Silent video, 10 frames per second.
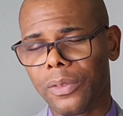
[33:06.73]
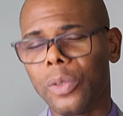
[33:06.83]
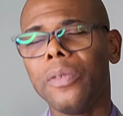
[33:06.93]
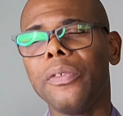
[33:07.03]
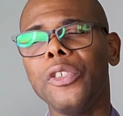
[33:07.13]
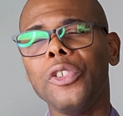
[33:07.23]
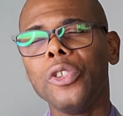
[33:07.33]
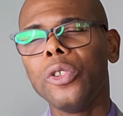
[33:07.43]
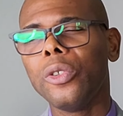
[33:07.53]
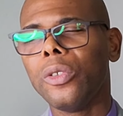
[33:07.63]
to even
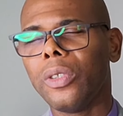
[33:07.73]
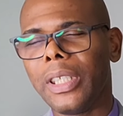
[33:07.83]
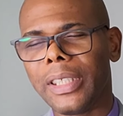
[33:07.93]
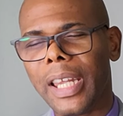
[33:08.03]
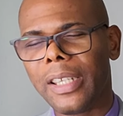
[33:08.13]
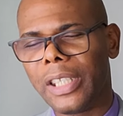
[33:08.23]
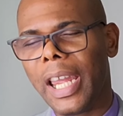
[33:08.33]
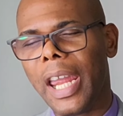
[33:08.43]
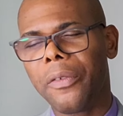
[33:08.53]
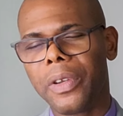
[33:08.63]
know in the
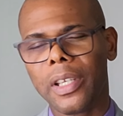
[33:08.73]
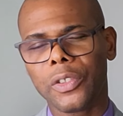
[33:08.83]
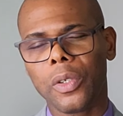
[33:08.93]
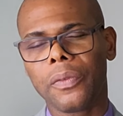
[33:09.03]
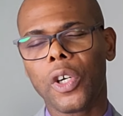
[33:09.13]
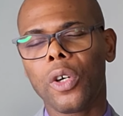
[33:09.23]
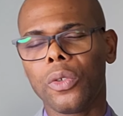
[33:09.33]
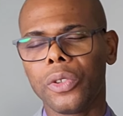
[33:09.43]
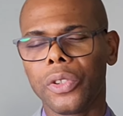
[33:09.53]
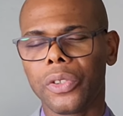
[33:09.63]
areas you have
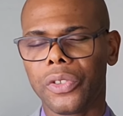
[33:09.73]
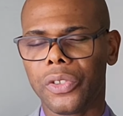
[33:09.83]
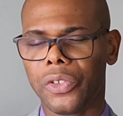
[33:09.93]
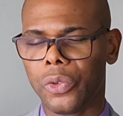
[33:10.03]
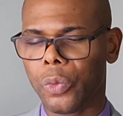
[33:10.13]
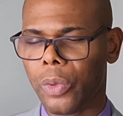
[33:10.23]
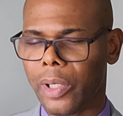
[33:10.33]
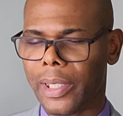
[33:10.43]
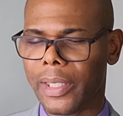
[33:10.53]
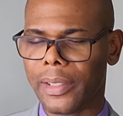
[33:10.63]
called us to
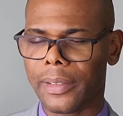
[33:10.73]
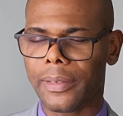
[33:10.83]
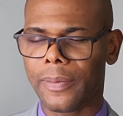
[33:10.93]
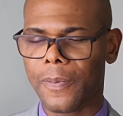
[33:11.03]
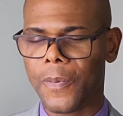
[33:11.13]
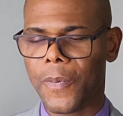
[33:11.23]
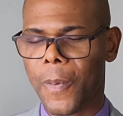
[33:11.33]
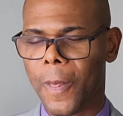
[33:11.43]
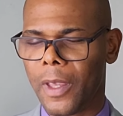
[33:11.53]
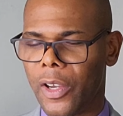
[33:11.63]
work in.
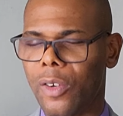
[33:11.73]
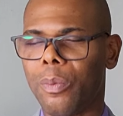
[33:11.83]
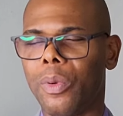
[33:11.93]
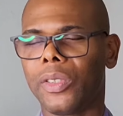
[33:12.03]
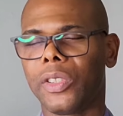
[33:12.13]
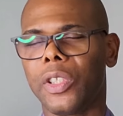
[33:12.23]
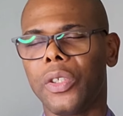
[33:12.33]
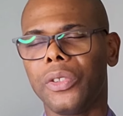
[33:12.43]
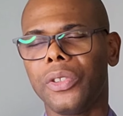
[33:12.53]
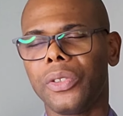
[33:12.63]
Help us,
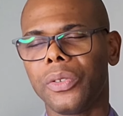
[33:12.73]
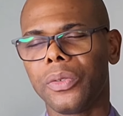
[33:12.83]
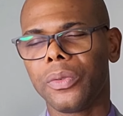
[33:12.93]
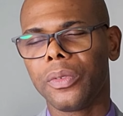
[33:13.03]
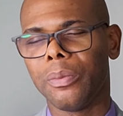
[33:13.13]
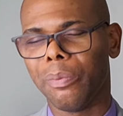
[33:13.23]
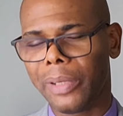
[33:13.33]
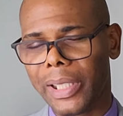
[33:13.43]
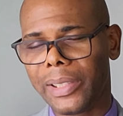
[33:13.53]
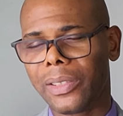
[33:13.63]
Lord.
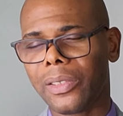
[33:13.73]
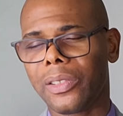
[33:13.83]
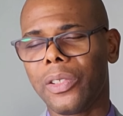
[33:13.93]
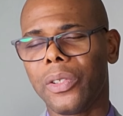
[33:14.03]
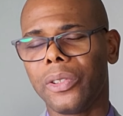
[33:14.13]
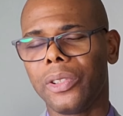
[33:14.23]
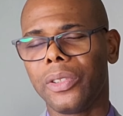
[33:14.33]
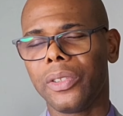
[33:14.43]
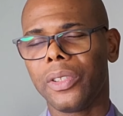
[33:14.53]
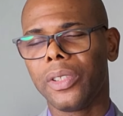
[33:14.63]
Bless us, Lord.
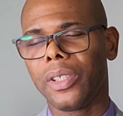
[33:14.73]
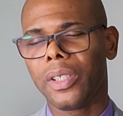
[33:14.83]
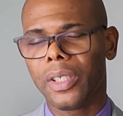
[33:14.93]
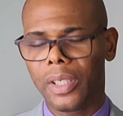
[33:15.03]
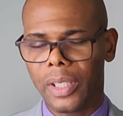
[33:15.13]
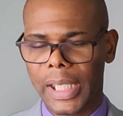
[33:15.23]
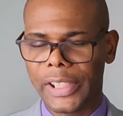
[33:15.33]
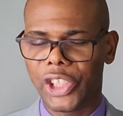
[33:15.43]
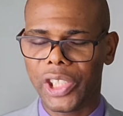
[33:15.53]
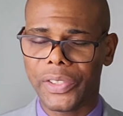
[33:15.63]

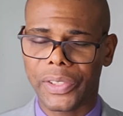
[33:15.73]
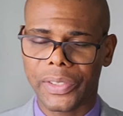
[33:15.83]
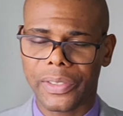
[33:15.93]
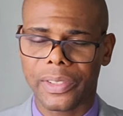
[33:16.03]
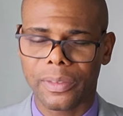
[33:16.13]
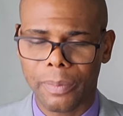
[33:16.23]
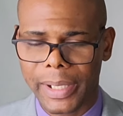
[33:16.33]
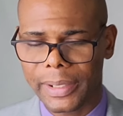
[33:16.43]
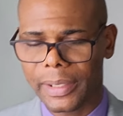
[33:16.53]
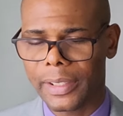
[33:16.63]
In Jesus'
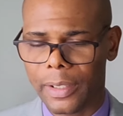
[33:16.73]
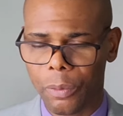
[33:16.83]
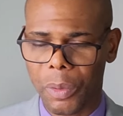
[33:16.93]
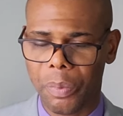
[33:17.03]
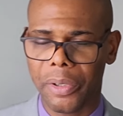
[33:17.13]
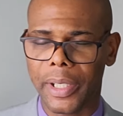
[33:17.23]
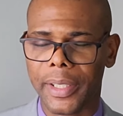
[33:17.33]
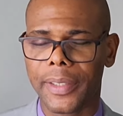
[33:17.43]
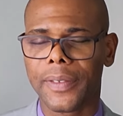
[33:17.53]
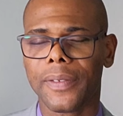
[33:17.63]
mighty name we
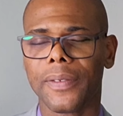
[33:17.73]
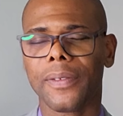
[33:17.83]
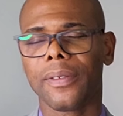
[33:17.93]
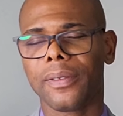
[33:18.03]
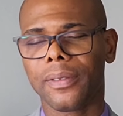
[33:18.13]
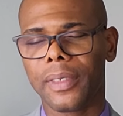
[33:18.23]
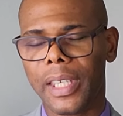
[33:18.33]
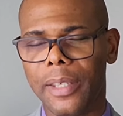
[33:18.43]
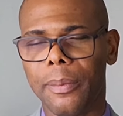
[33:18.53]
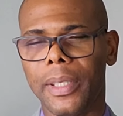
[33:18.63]
pray.
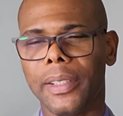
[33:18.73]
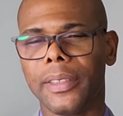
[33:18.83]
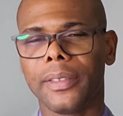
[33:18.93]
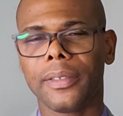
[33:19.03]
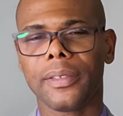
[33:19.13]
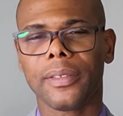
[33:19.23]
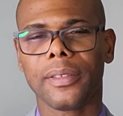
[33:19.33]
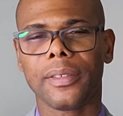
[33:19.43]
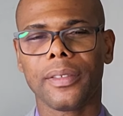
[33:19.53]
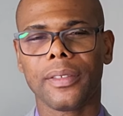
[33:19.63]
Amen.
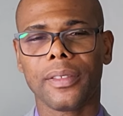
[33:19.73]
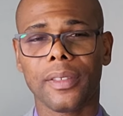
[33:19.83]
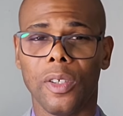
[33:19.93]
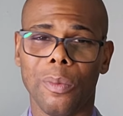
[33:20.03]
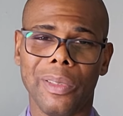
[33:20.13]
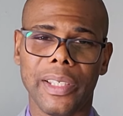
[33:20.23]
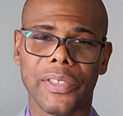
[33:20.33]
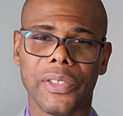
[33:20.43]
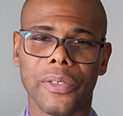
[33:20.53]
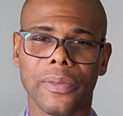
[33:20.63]
God
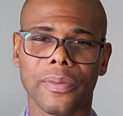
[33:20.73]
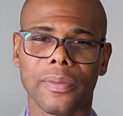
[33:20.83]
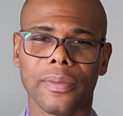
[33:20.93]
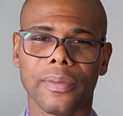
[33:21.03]
bless you.